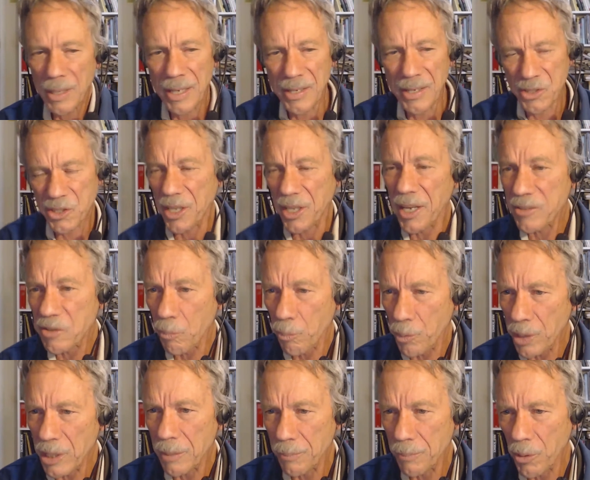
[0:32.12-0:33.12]
in selective
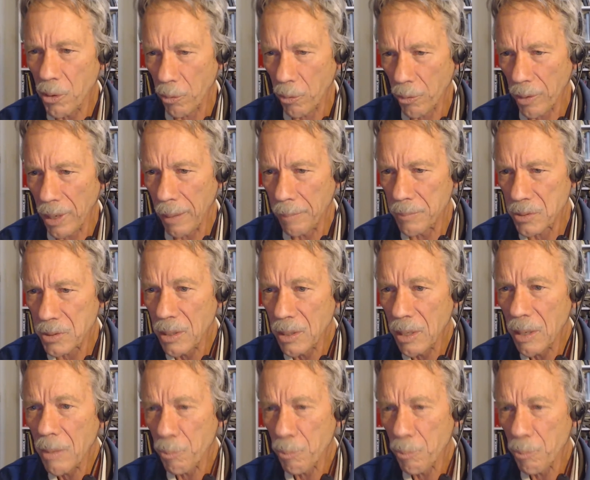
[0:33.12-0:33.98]
breeding programs,